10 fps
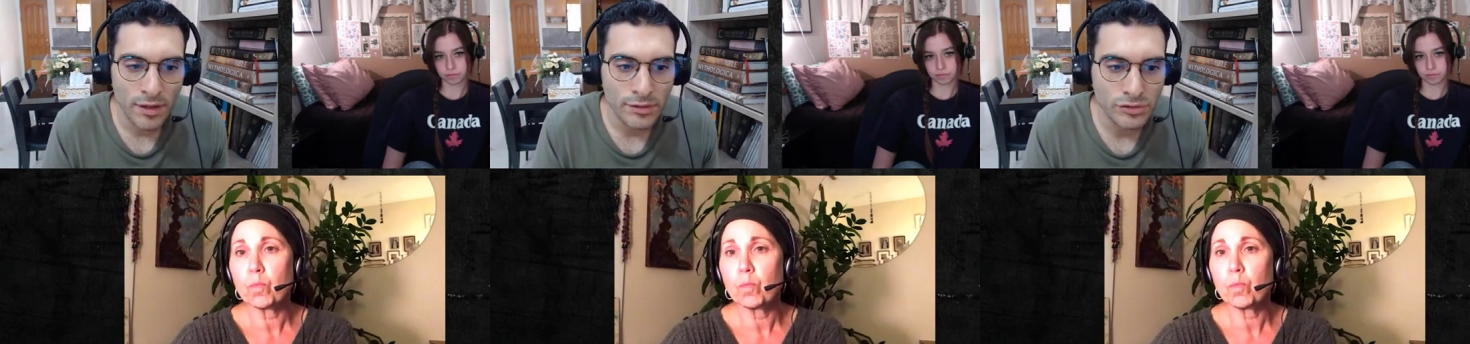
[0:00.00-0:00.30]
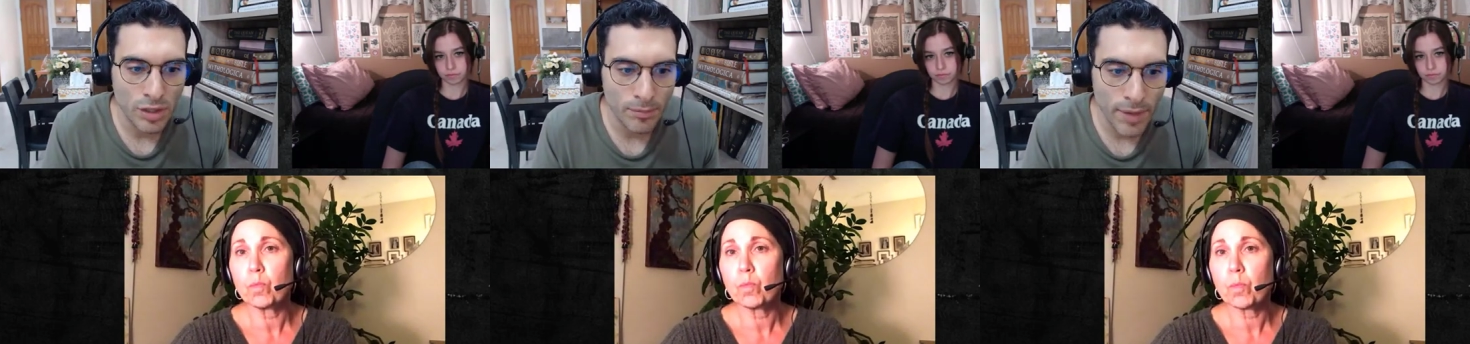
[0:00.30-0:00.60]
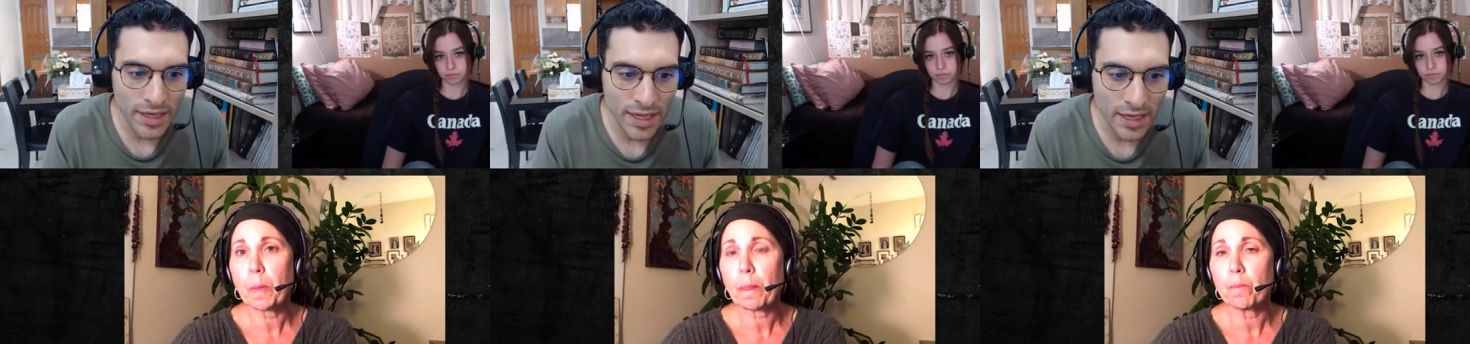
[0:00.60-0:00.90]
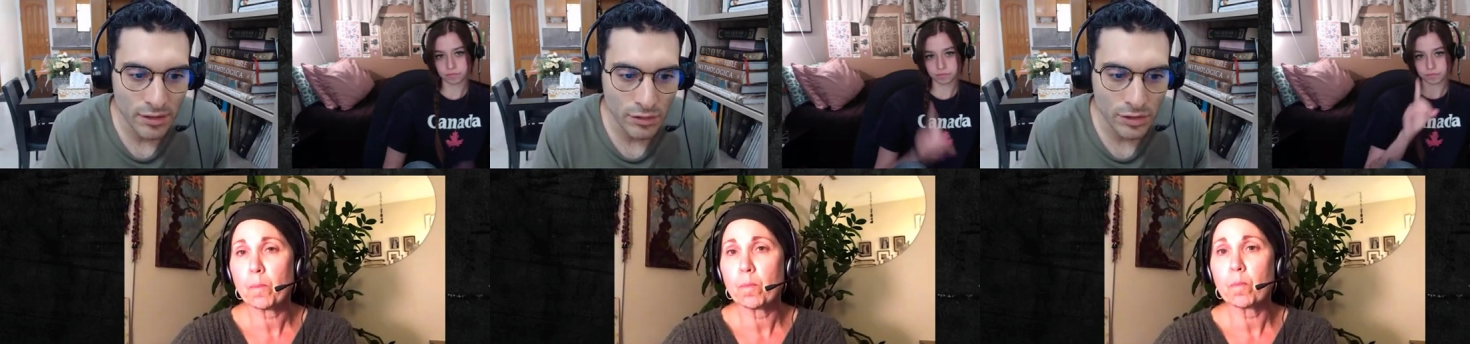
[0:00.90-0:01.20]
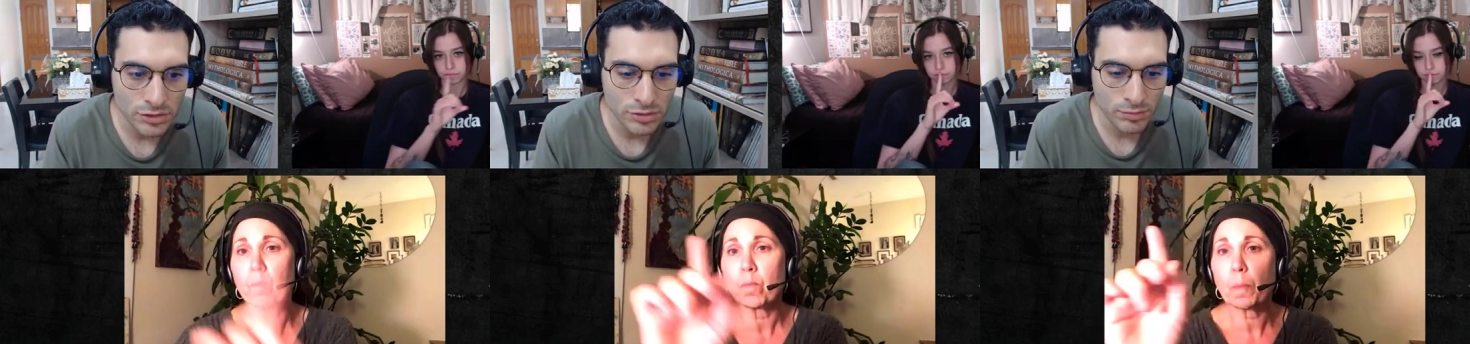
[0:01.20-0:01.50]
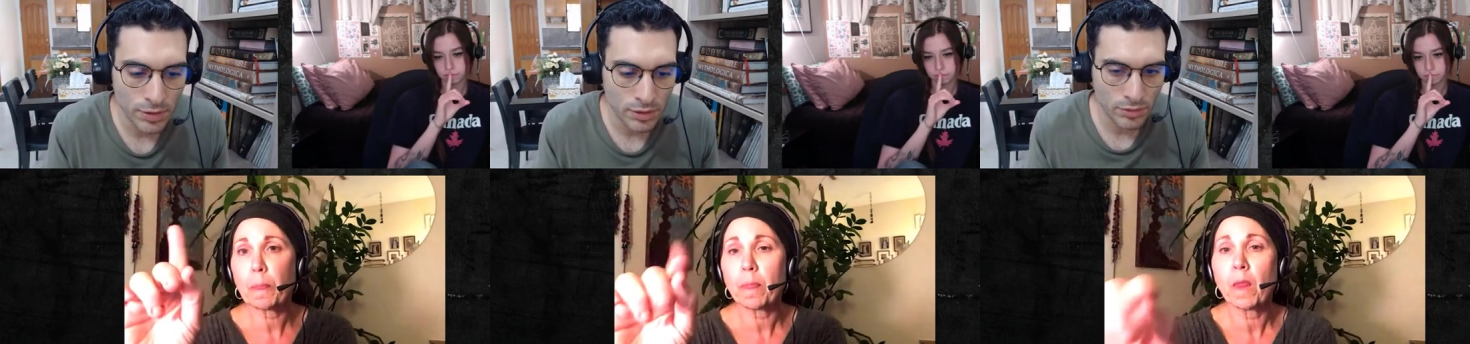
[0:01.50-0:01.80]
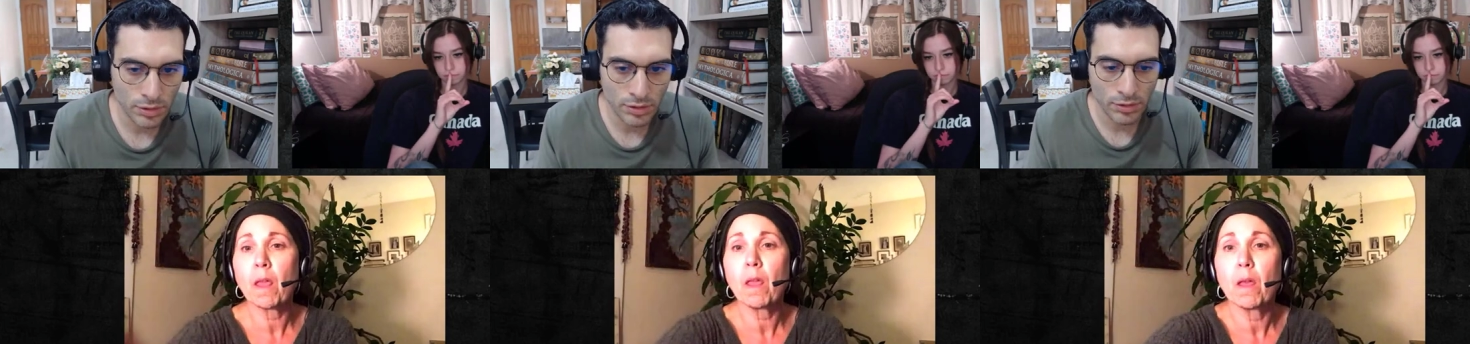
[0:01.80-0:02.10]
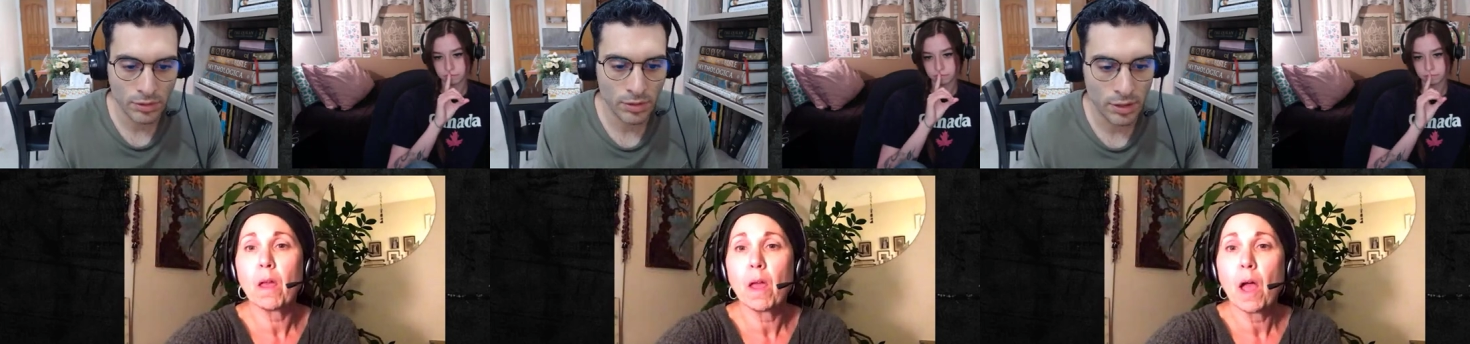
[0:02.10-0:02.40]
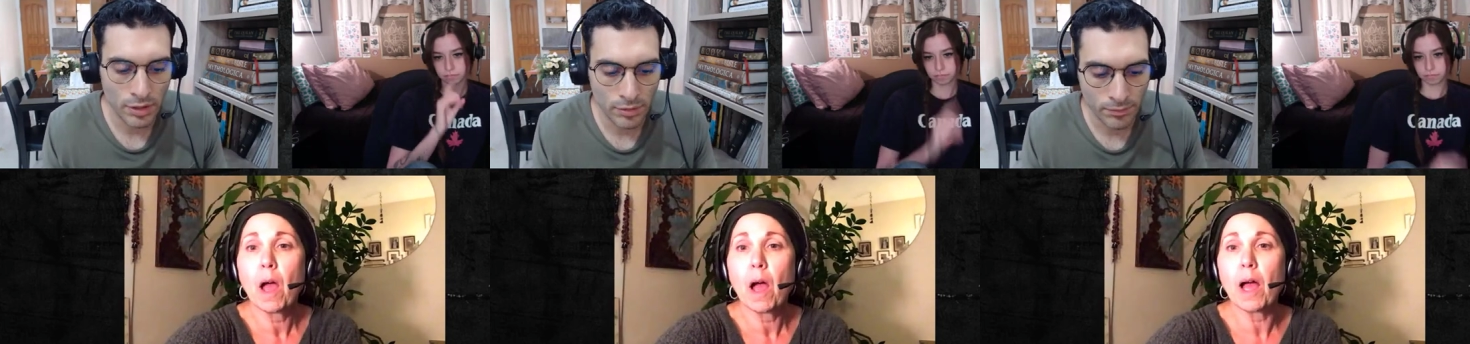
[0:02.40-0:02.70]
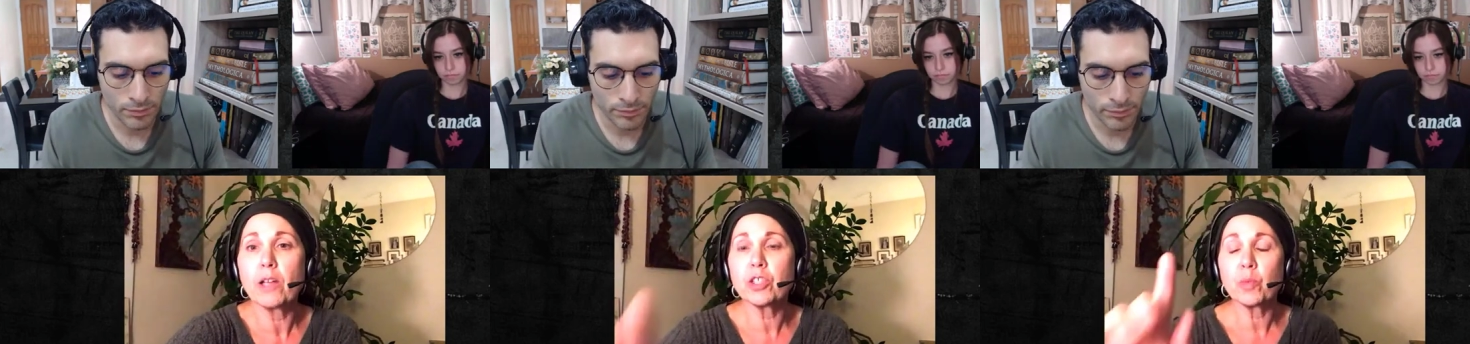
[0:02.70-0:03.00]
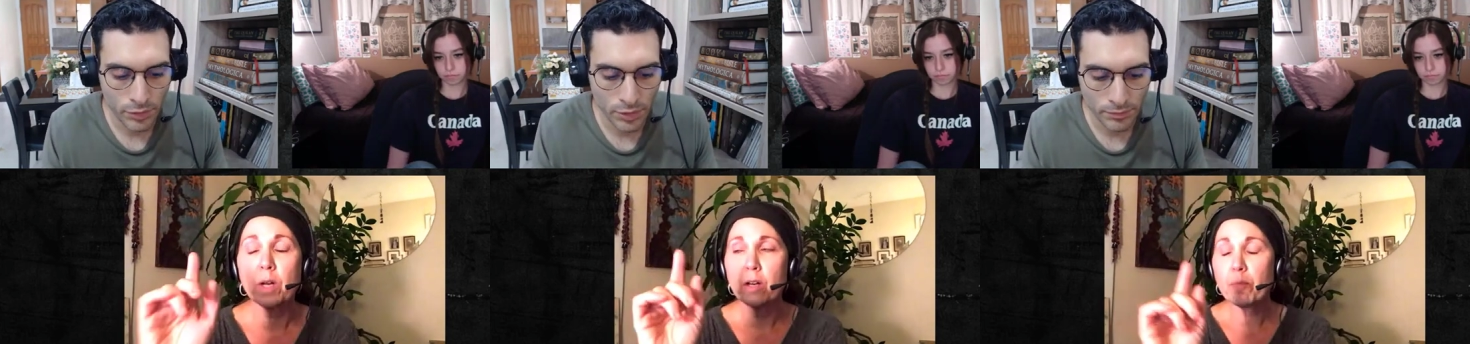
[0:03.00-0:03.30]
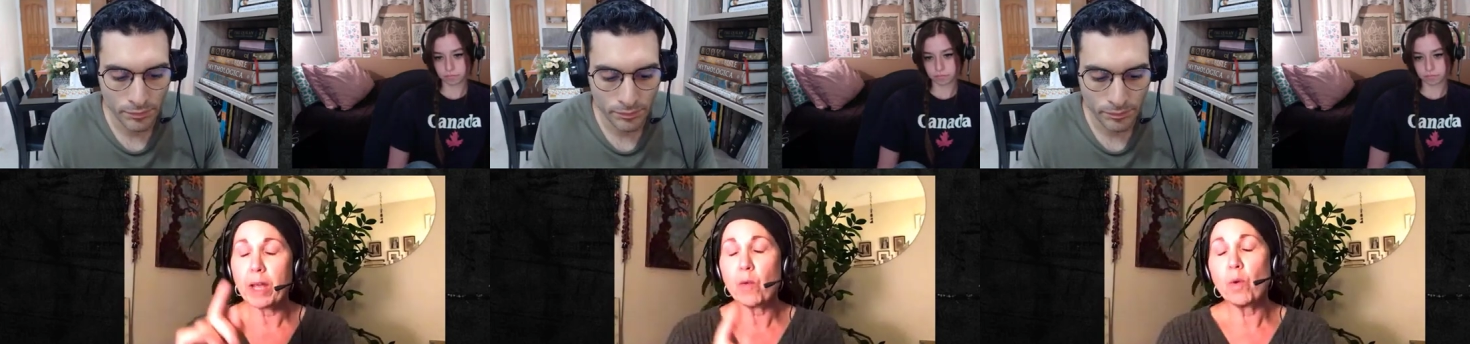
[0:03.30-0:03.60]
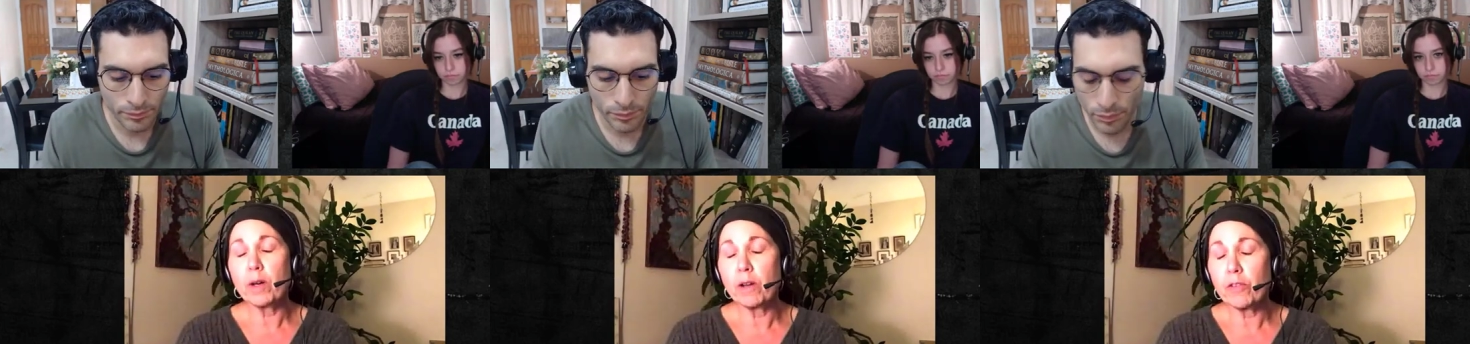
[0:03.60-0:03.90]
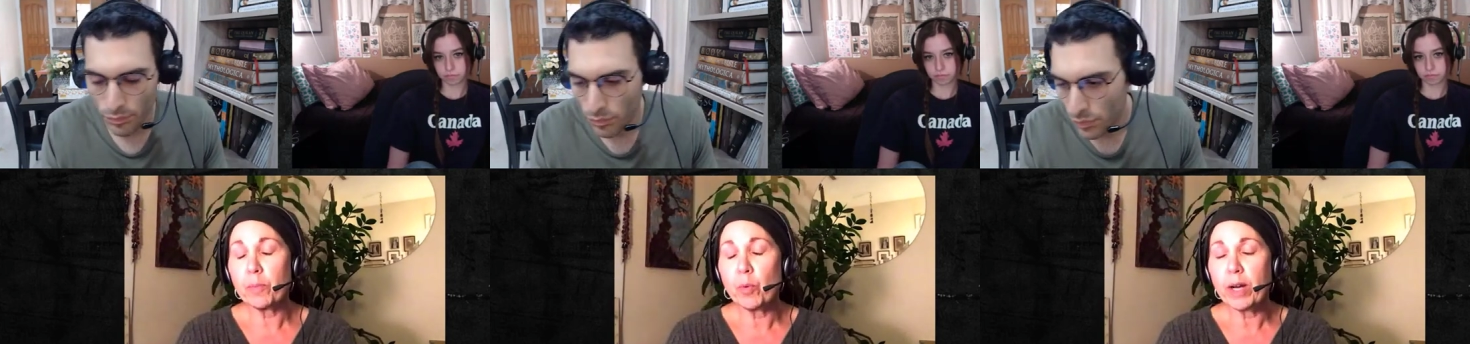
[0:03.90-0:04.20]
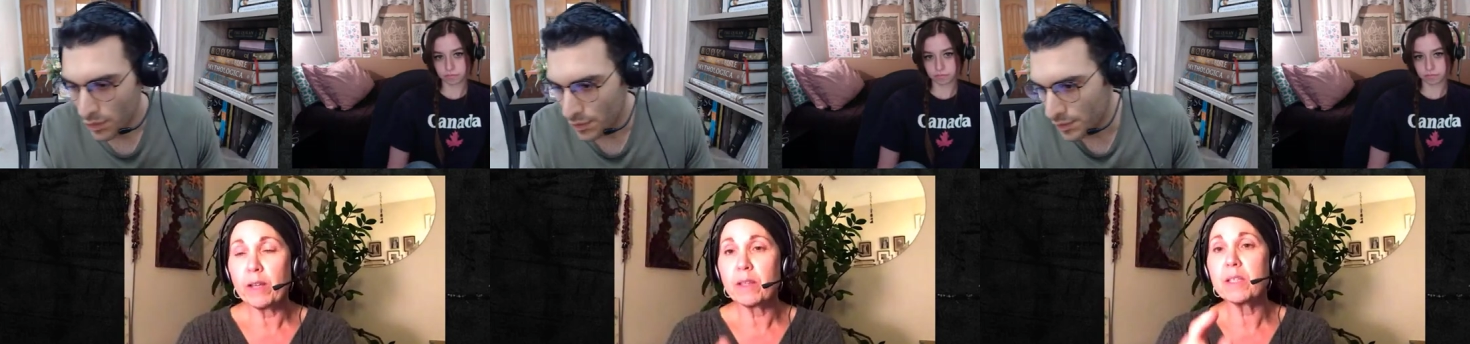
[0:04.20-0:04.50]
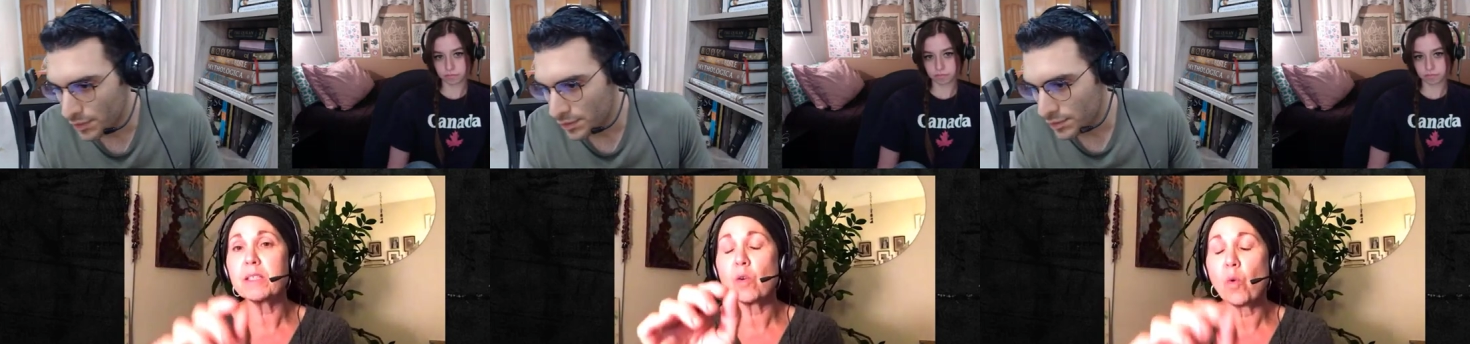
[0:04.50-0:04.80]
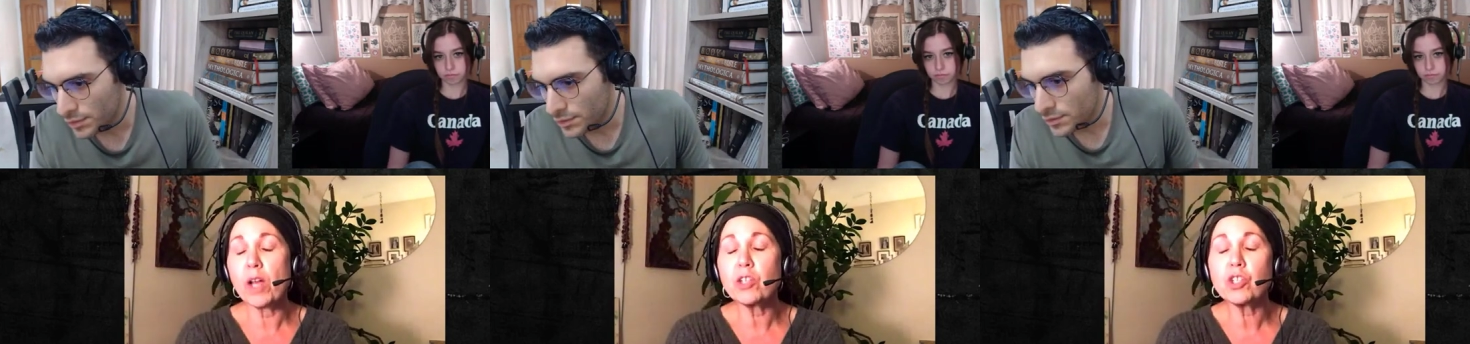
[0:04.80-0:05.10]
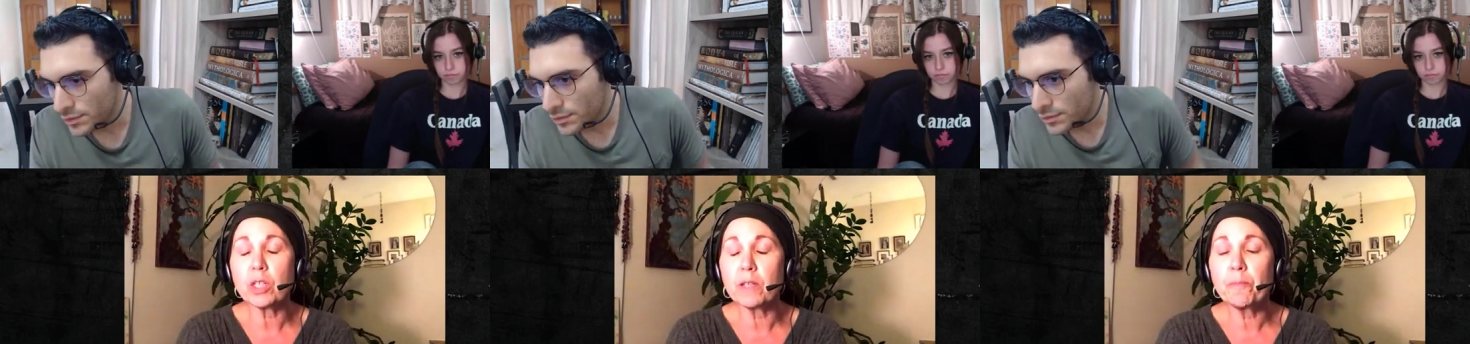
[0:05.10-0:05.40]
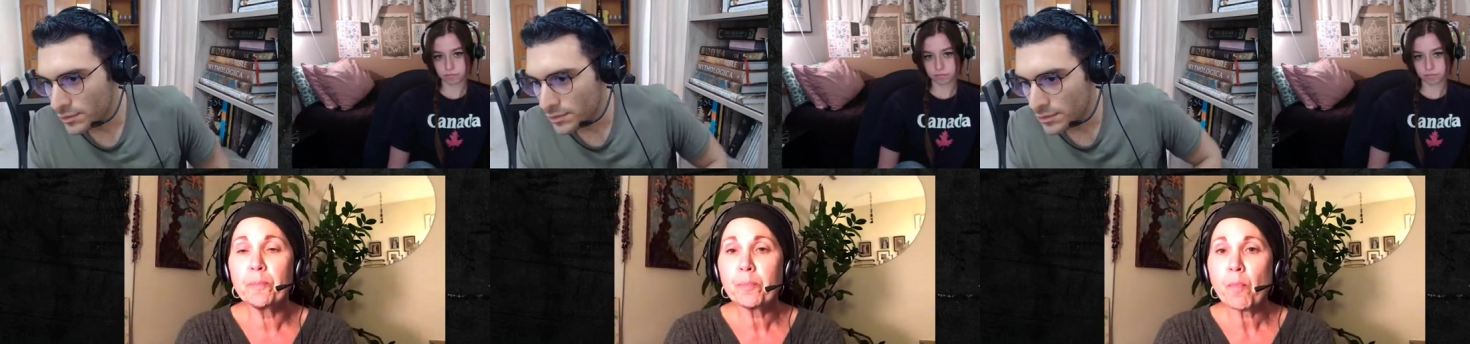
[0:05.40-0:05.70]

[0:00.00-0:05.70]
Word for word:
Speaker 1: some bad actors. But yeah,
Speaker 2: I just wanted to make one other point. This question